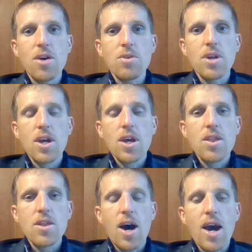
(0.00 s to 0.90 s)
out,
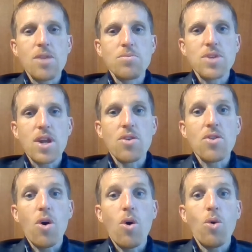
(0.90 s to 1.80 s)
the items that are
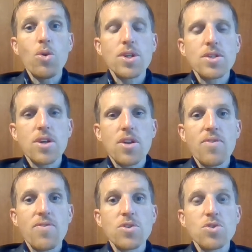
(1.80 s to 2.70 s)
the oldest are
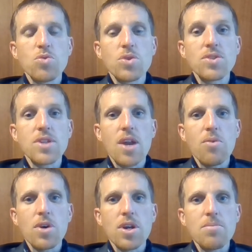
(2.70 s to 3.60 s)
the first ones
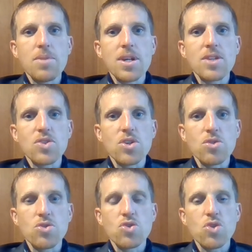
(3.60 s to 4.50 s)
that were going to be
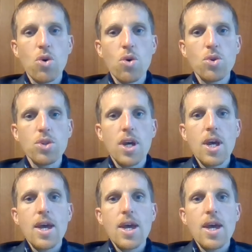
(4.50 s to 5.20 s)
considered sold